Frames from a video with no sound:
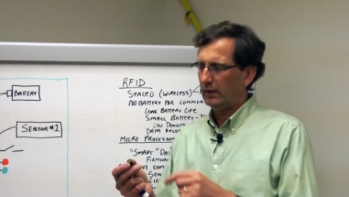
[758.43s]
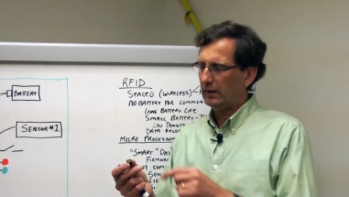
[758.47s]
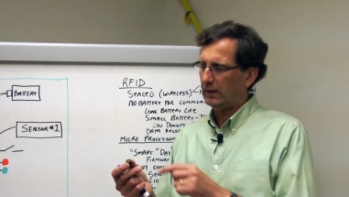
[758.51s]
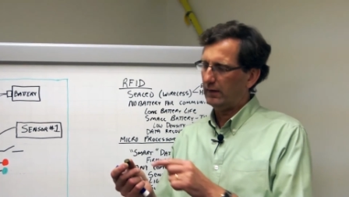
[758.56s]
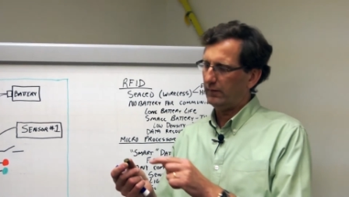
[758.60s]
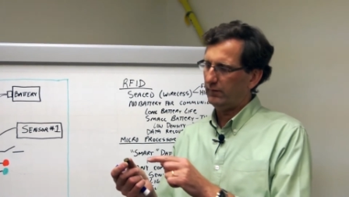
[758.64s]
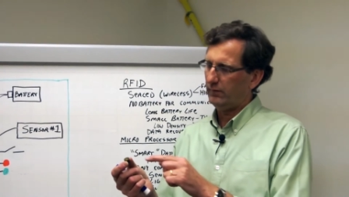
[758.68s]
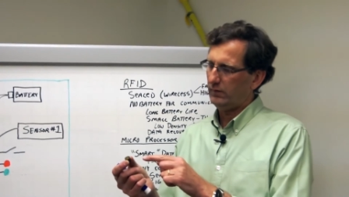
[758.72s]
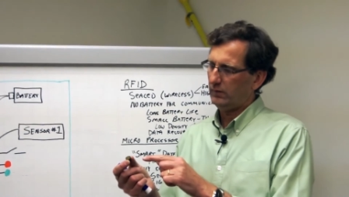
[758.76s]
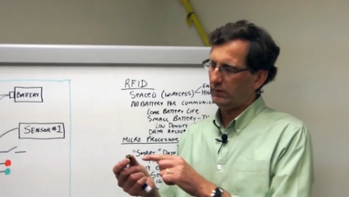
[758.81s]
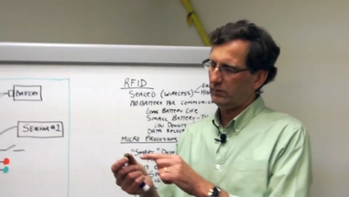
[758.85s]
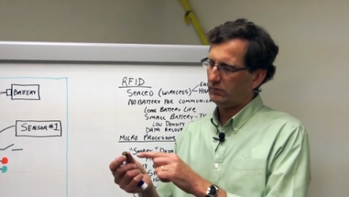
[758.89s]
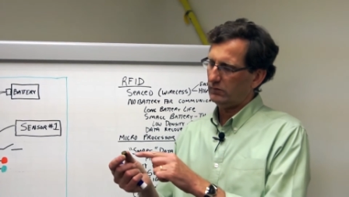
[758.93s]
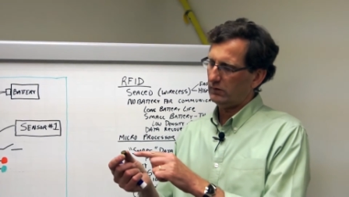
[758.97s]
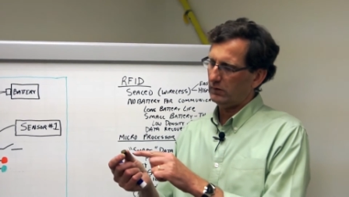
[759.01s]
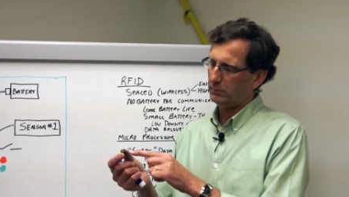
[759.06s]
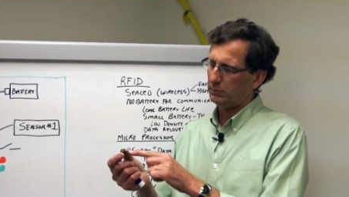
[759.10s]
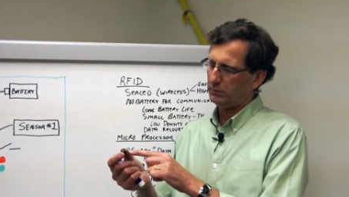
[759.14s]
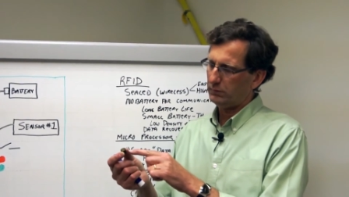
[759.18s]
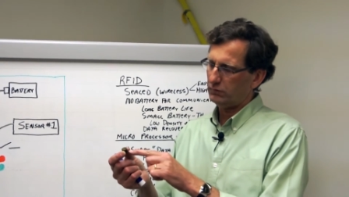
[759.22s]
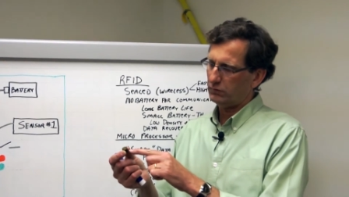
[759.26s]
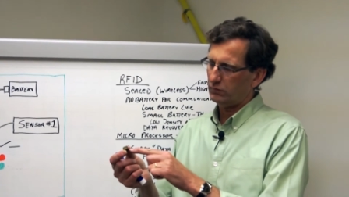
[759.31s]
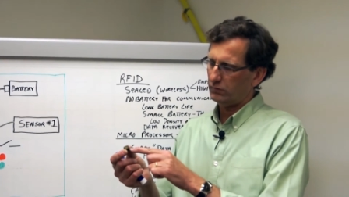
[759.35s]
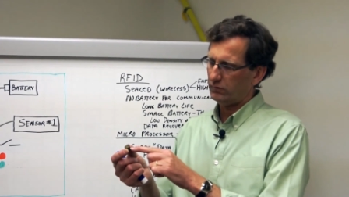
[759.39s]
And the
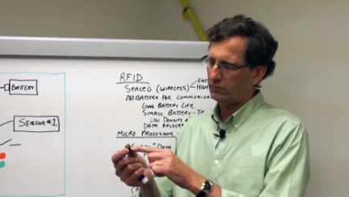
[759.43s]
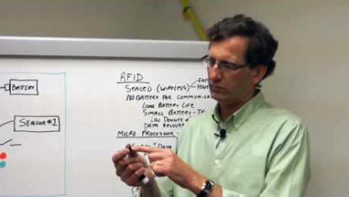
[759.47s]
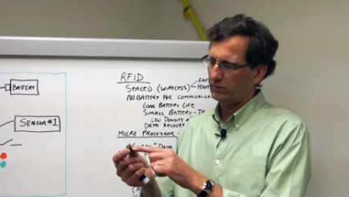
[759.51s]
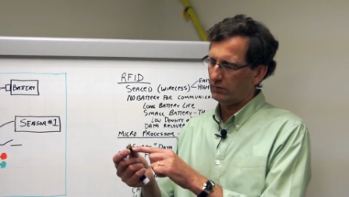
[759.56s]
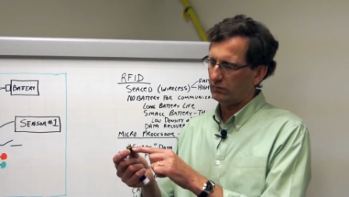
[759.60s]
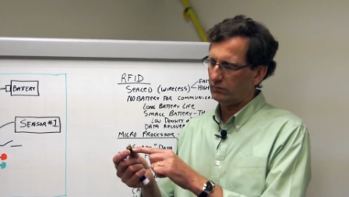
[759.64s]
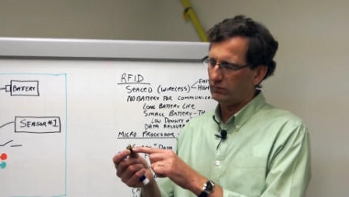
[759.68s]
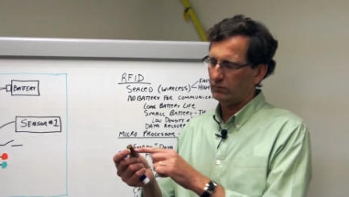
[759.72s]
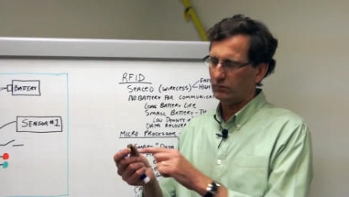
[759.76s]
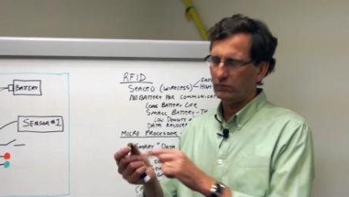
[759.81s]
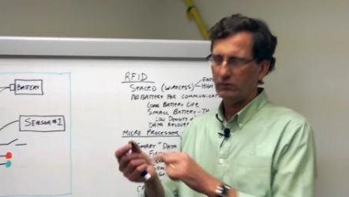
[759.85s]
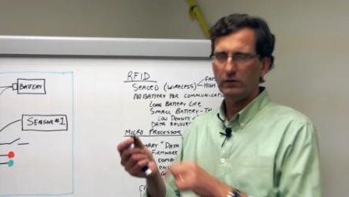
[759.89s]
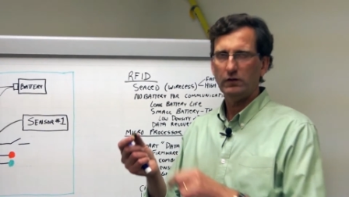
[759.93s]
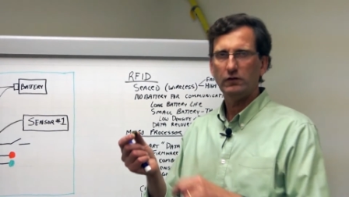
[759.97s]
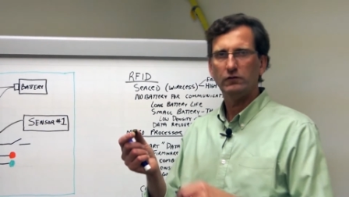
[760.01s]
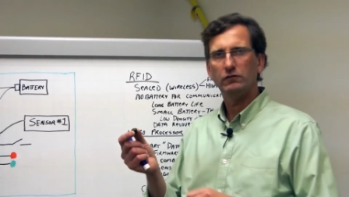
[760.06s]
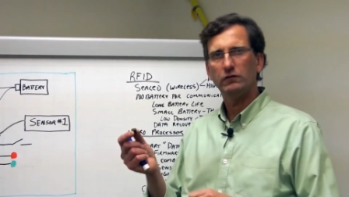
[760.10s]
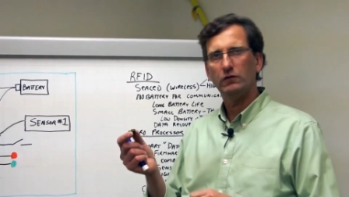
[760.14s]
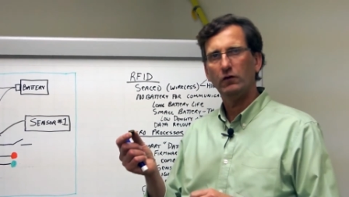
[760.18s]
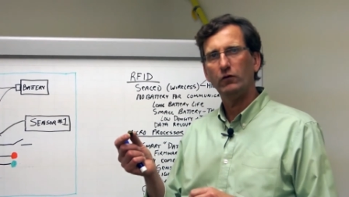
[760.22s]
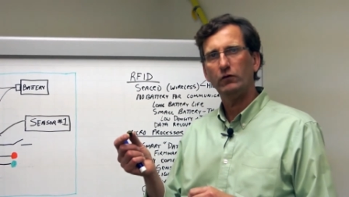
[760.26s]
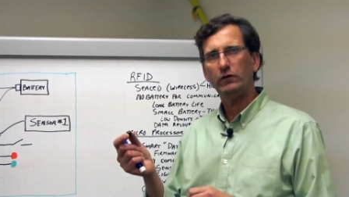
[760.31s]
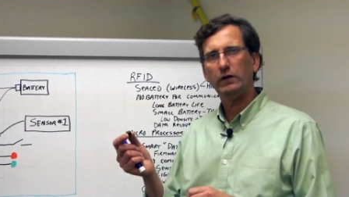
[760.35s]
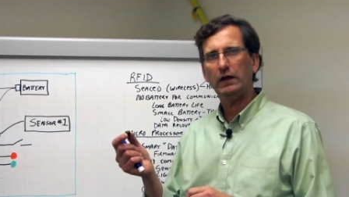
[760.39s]
temperature sensor is
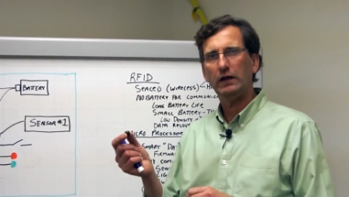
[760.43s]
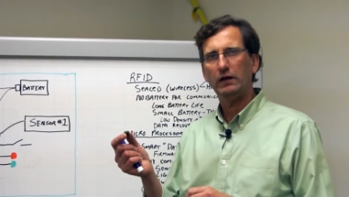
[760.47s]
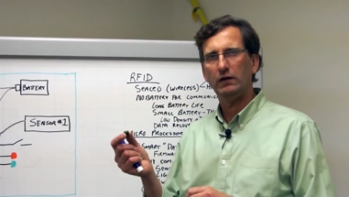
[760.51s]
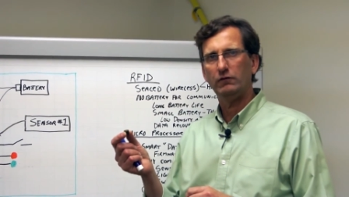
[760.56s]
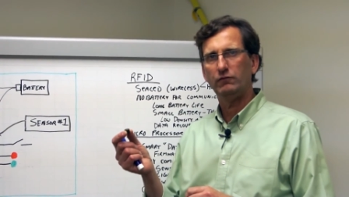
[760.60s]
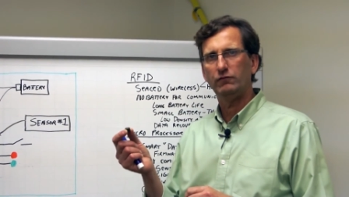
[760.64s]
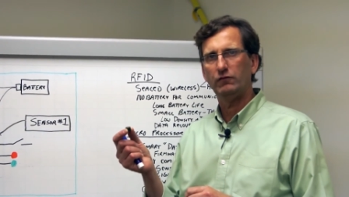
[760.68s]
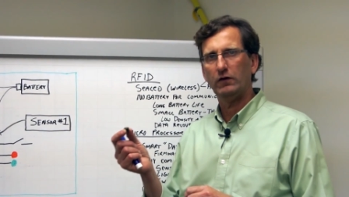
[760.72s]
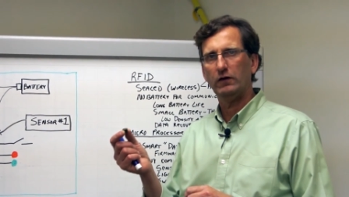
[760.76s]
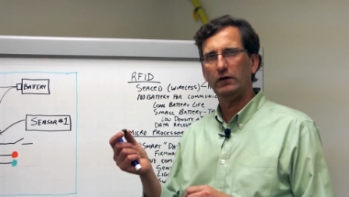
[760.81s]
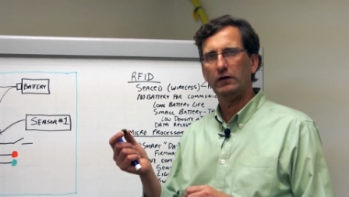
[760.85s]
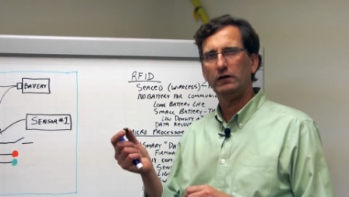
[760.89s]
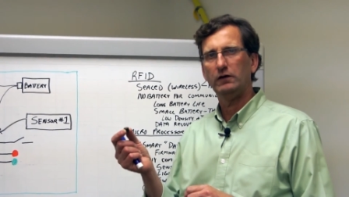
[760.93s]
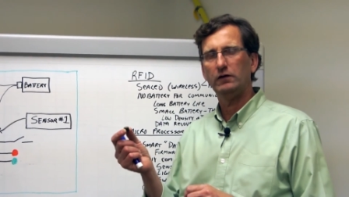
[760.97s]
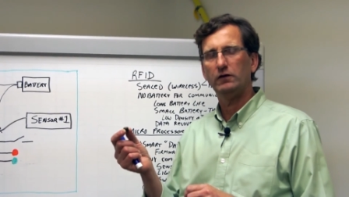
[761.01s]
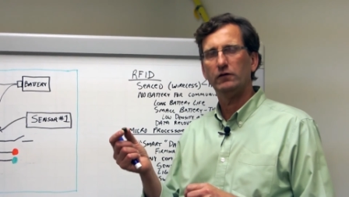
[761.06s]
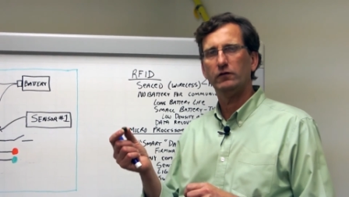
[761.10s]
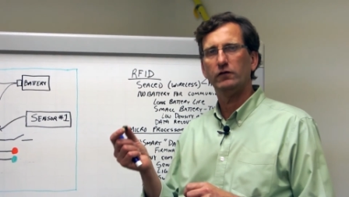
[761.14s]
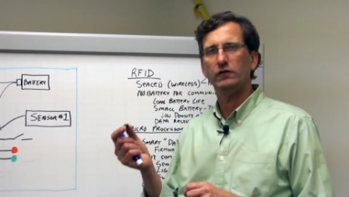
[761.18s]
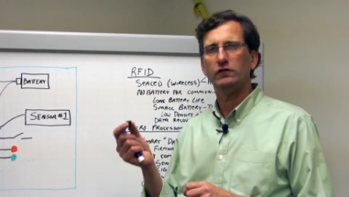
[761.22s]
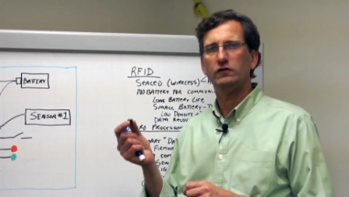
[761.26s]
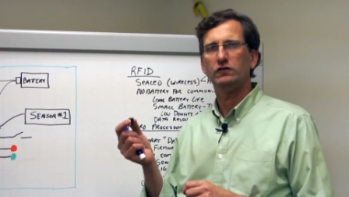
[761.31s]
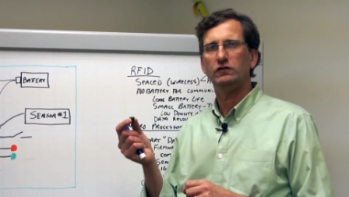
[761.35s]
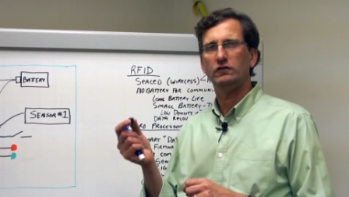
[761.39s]
located very
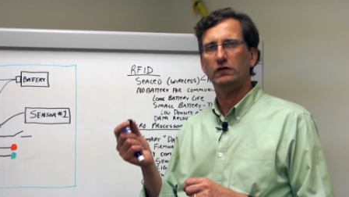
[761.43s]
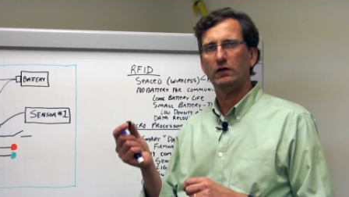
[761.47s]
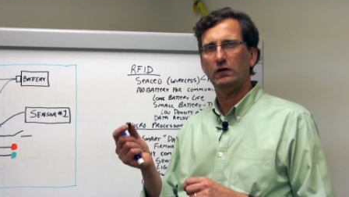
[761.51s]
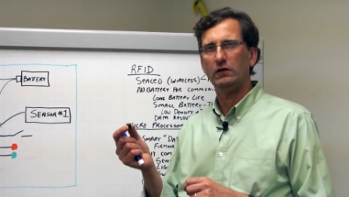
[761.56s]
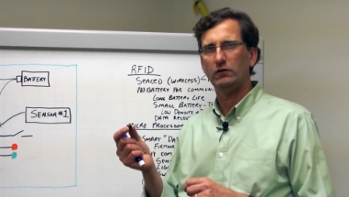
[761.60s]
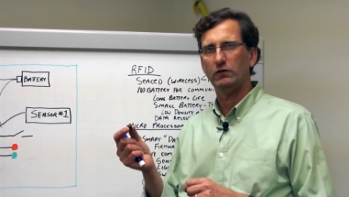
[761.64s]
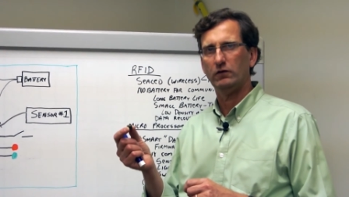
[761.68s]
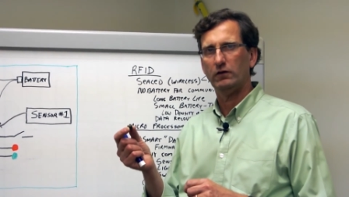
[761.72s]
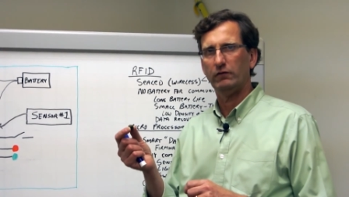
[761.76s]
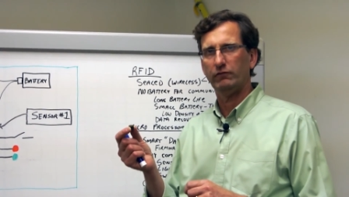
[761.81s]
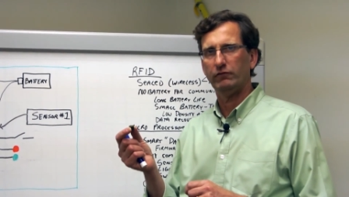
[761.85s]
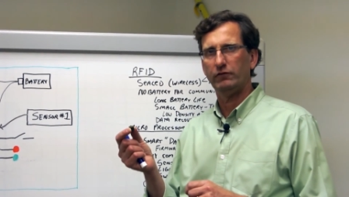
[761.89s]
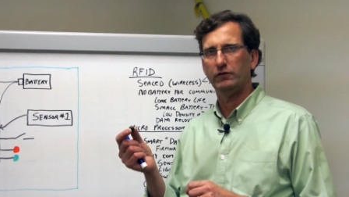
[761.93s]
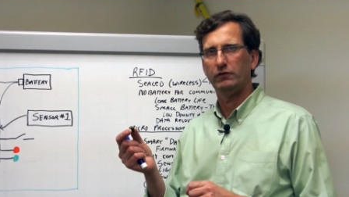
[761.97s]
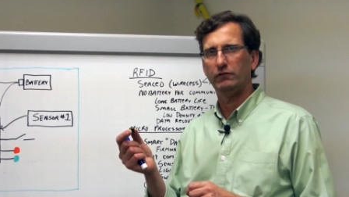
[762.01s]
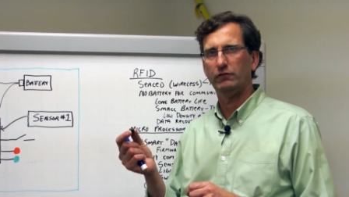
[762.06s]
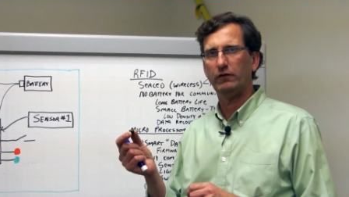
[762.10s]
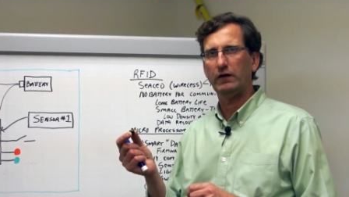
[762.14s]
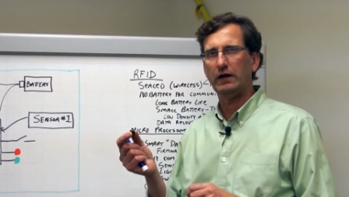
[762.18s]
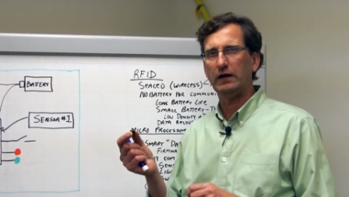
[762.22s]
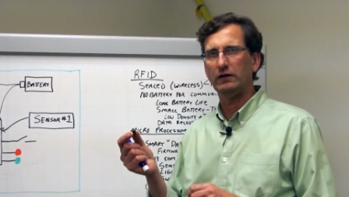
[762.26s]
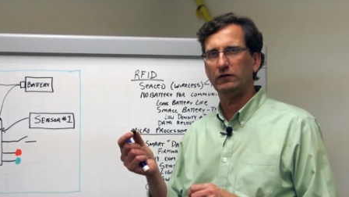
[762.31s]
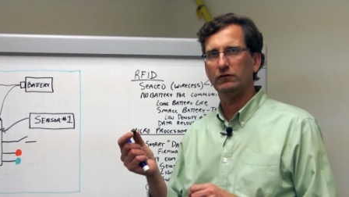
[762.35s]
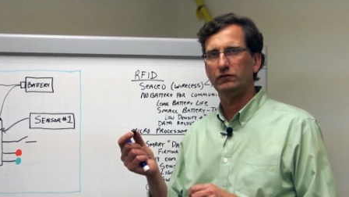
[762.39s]
near the center of the
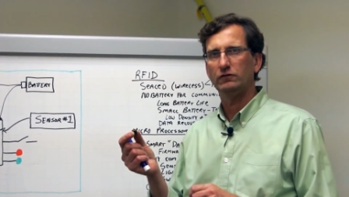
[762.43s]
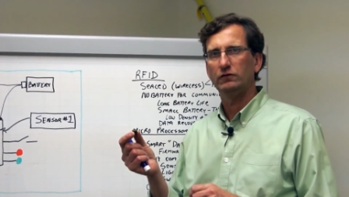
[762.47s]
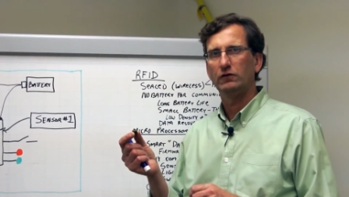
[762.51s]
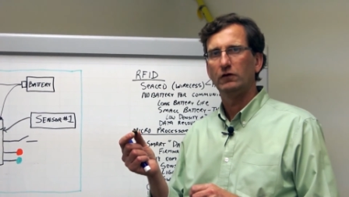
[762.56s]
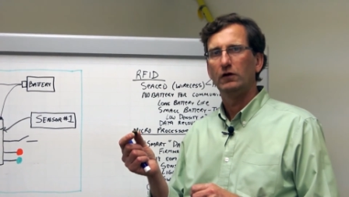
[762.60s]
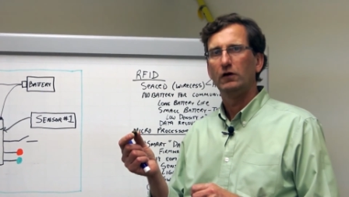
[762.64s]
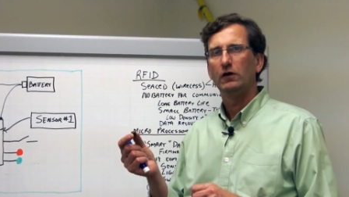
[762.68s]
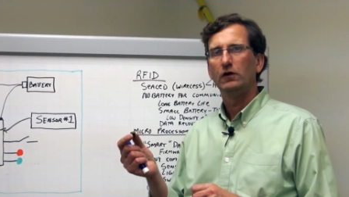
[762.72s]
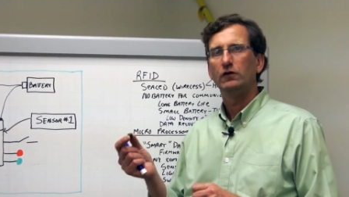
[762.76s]
device,